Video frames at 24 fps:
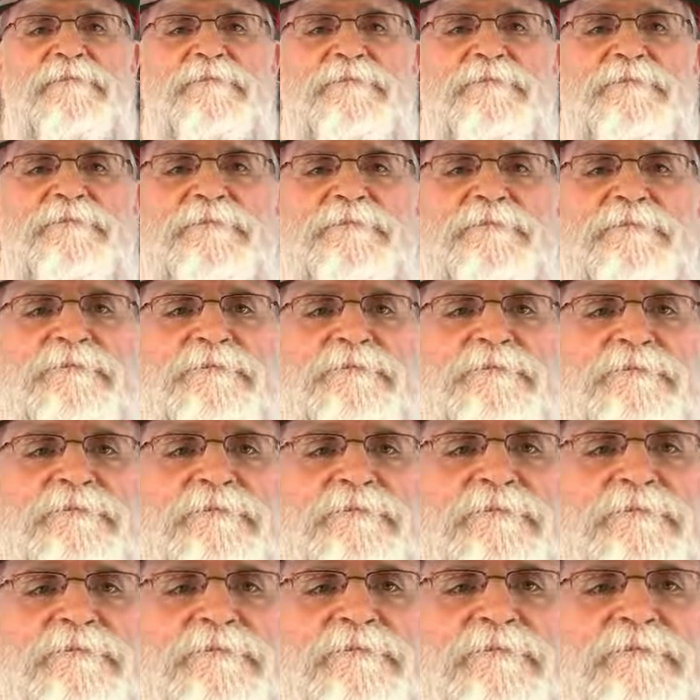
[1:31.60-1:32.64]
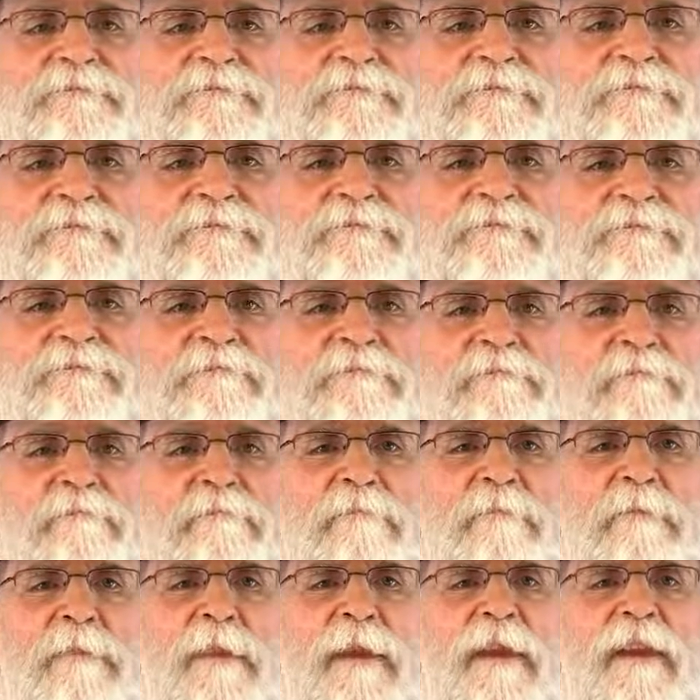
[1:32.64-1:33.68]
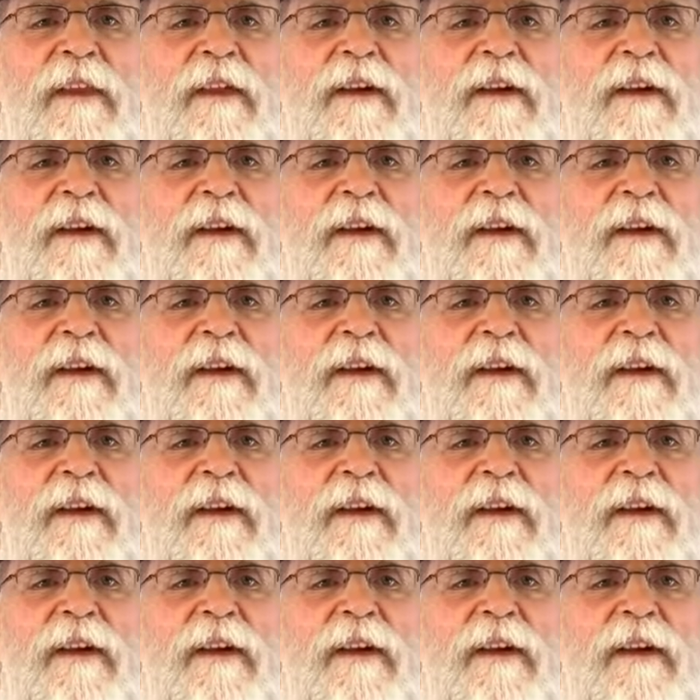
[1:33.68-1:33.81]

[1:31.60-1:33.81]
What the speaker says: Nothing is said.